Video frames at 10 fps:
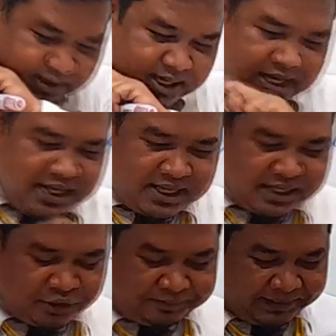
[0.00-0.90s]

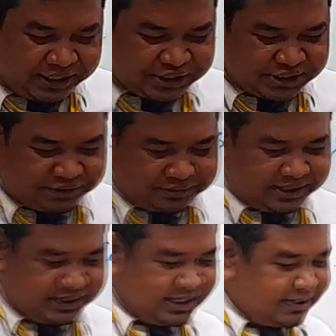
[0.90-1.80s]
role play the
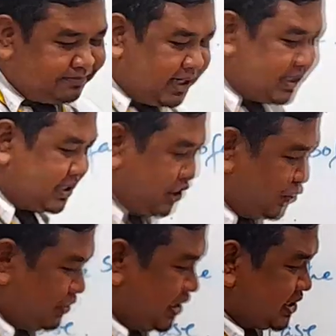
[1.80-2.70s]
story, and part C,
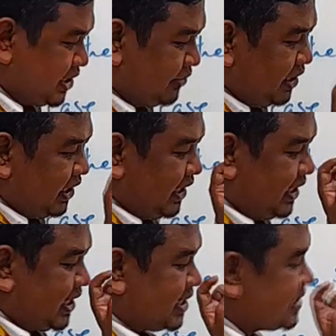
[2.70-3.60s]
read the story again
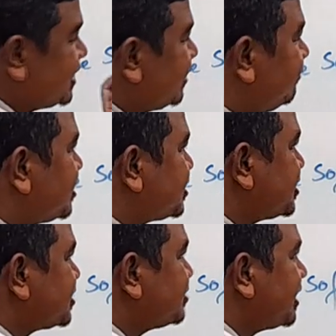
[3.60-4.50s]
and answer the question.
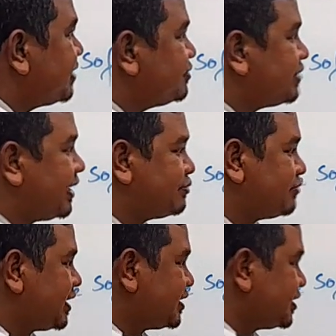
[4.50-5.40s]
So now you have to
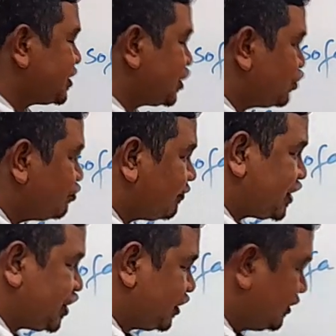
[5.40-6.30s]
answer 2
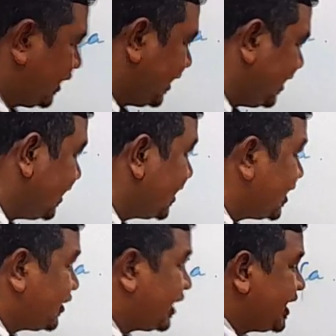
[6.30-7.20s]
questions only
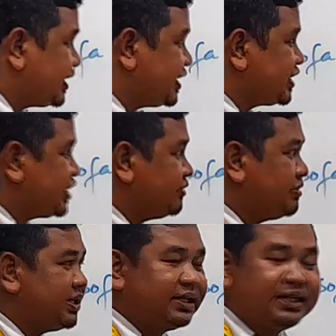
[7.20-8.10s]
related to
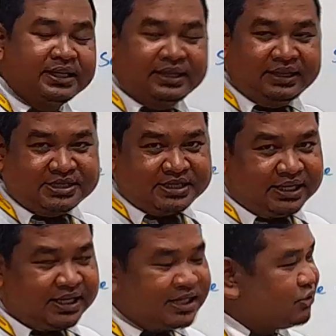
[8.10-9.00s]
the
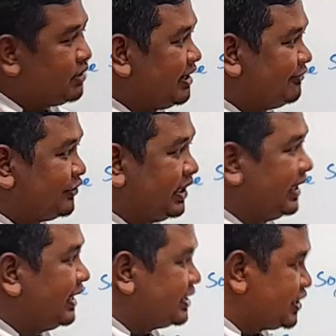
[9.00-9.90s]
listening that you have
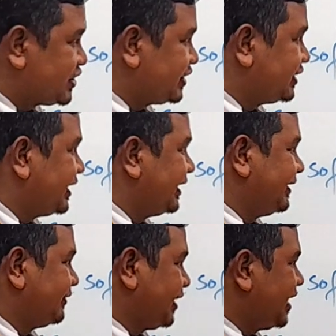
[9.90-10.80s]
learned
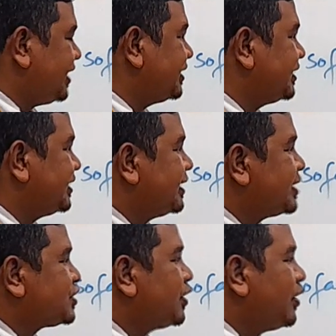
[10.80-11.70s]
yesterday. Okay,
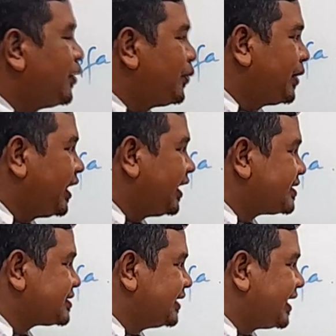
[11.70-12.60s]
so where
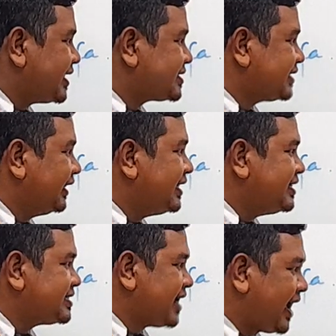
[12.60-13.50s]
does
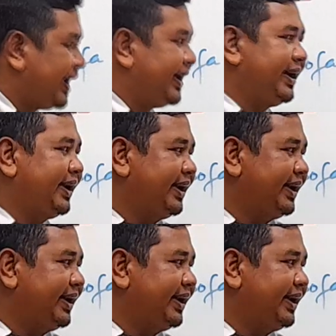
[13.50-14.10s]
Lisa hide?